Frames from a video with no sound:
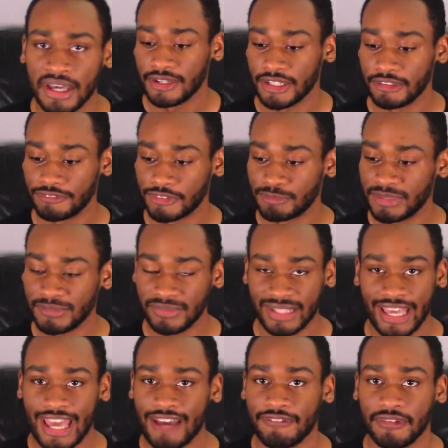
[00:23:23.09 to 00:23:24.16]
Even for people
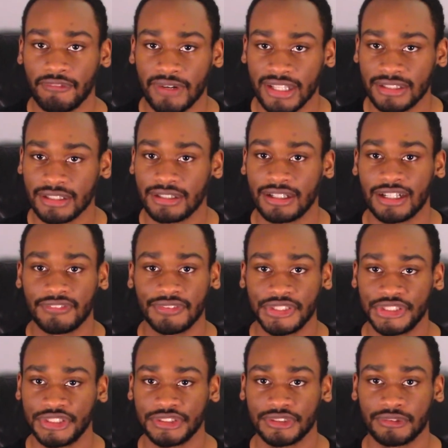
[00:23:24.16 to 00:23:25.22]
that haven't read the novel,
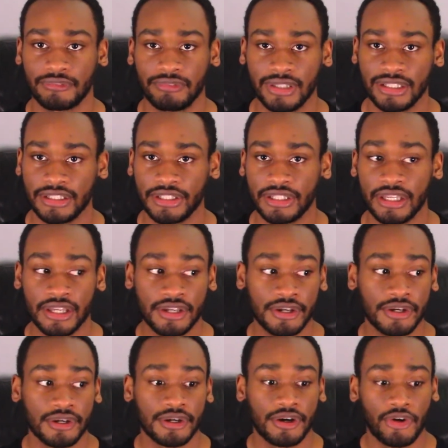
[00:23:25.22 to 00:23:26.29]
it's just a really
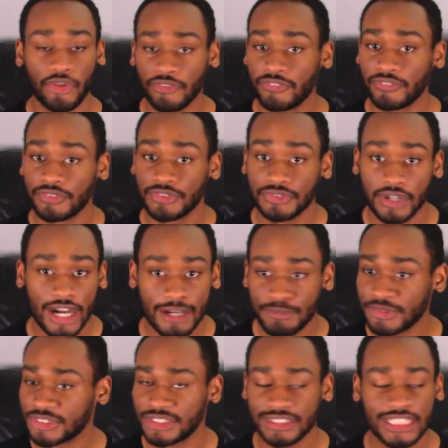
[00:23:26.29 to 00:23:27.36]

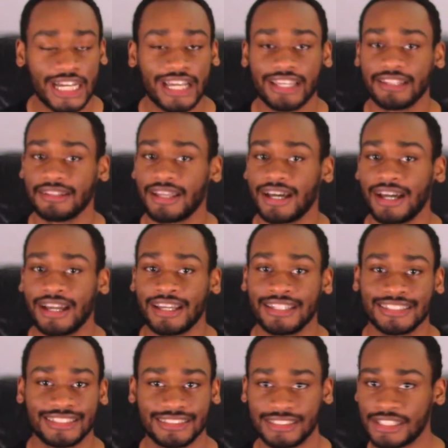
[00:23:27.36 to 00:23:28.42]
hyper
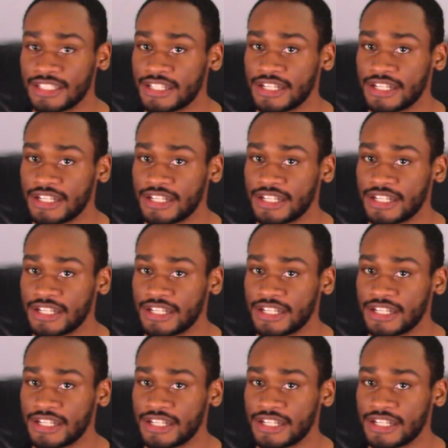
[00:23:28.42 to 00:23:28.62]
stylized,